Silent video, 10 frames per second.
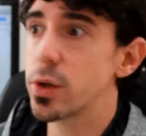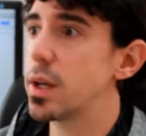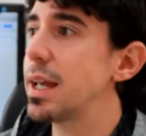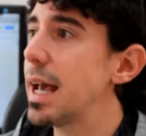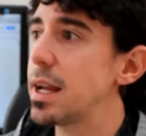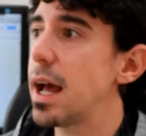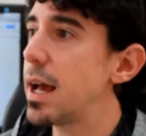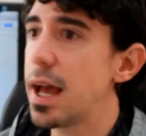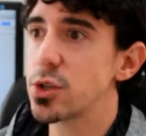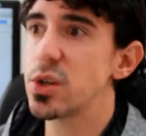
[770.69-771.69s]
You can get
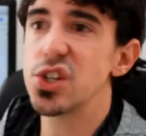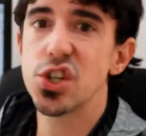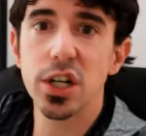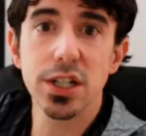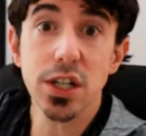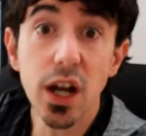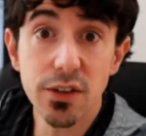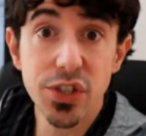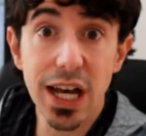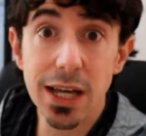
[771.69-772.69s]
actually shared a ton
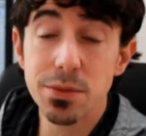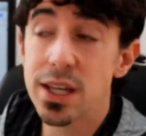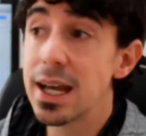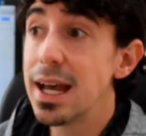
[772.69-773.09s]
of times.